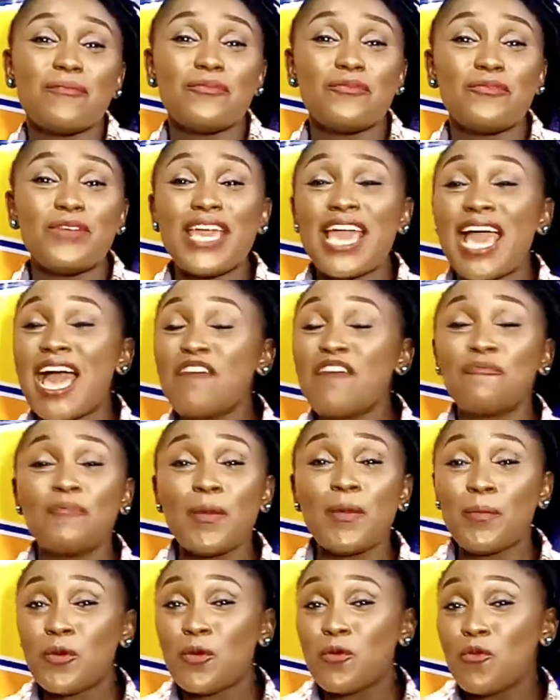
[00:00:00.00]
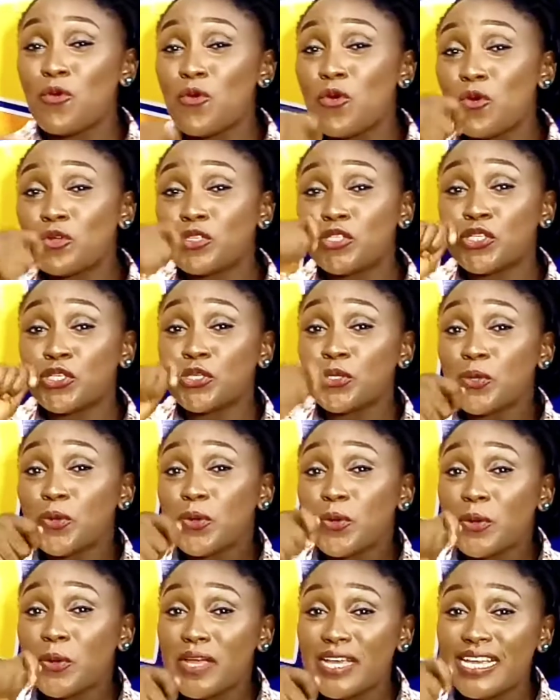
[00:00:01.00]
we have people who
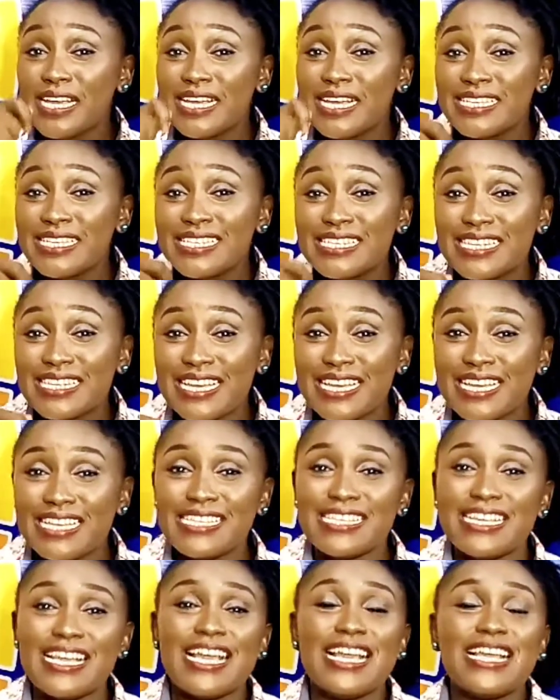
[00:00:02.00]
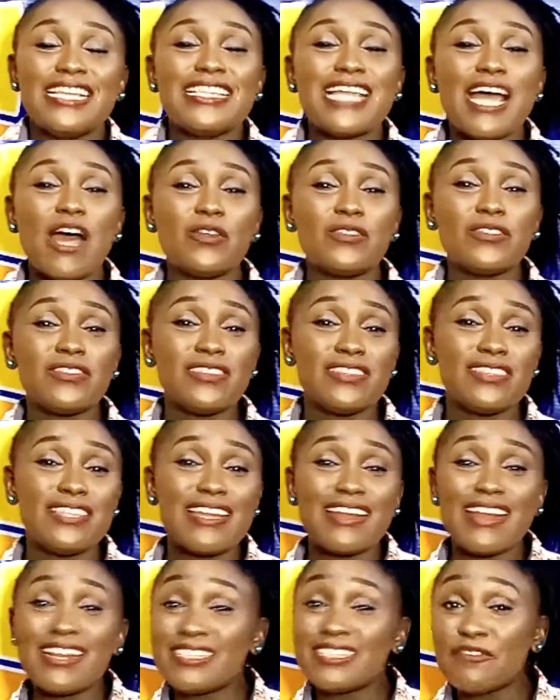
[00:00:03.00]
chew stick. Now
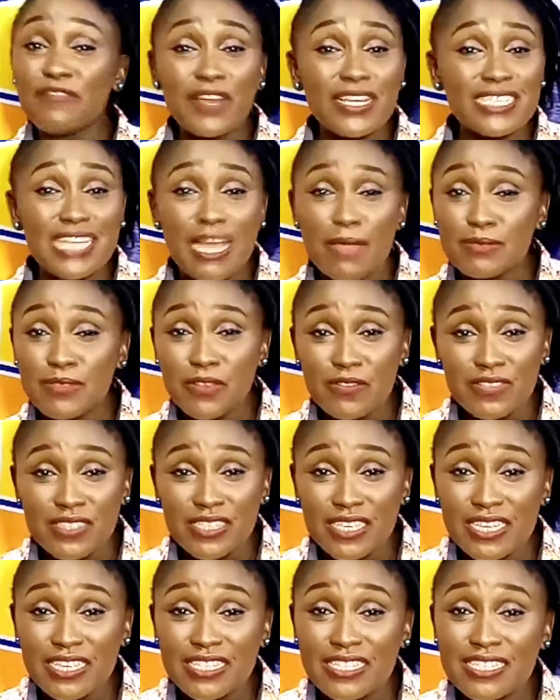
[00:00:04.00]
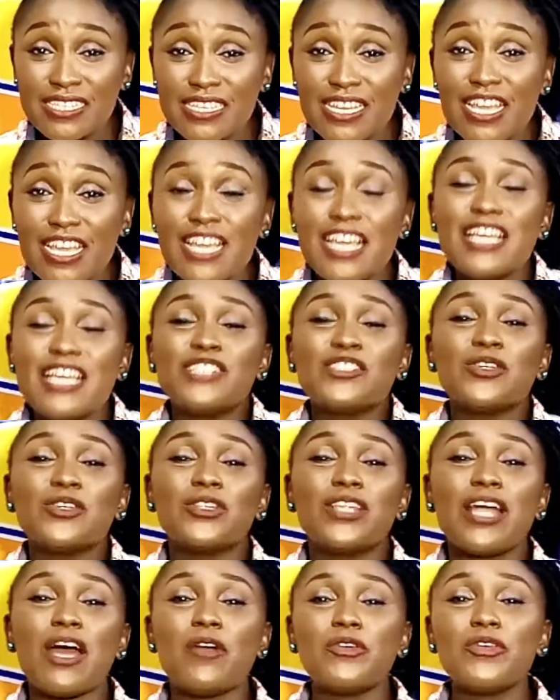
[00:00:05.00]
there are different types of sticks. So
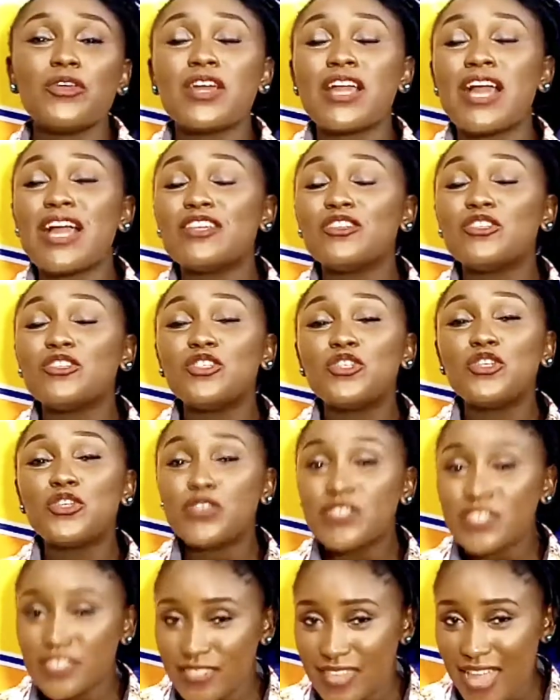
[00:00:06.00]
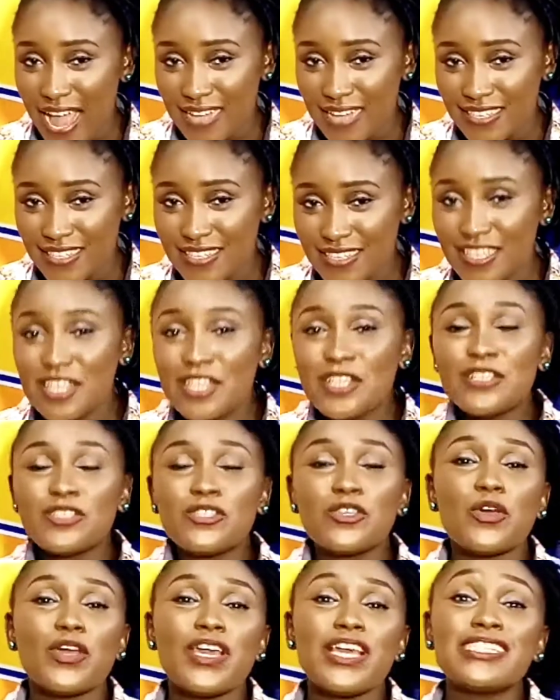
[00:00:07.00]
now you can use that.
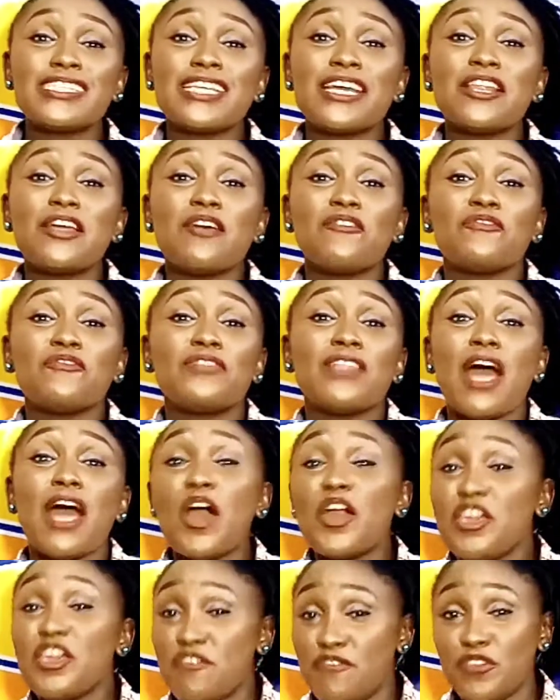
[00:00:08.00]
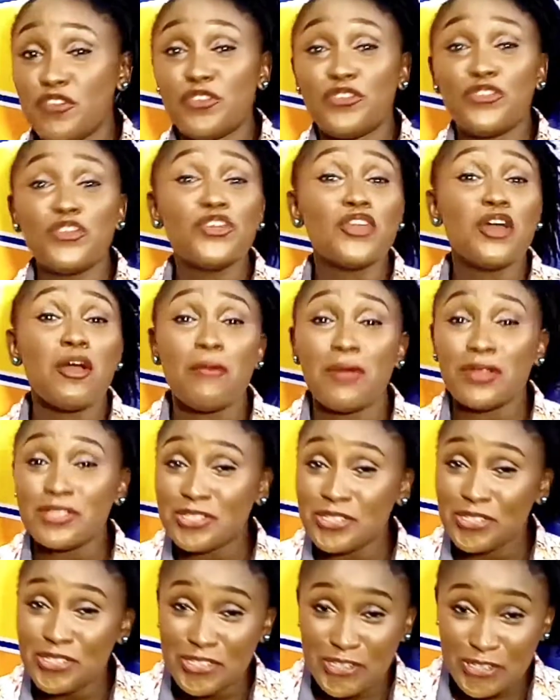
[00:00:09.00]
So instead of, now if you do not want
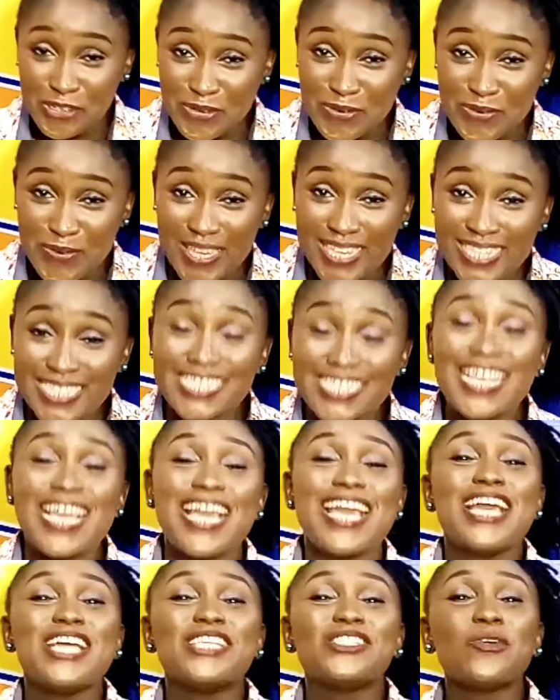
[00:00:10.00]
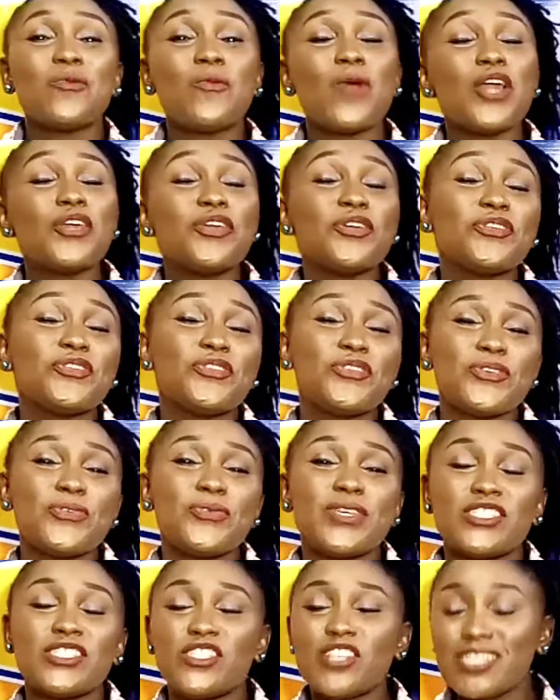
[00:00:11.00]
to chew it, so what you do
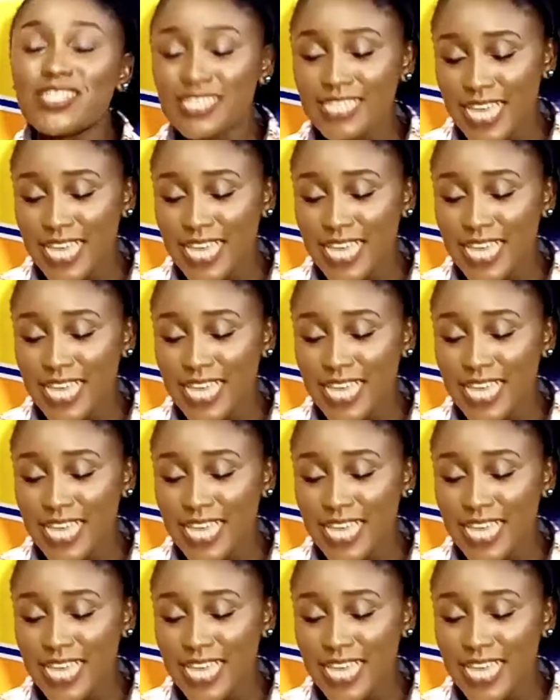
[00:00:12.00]
is just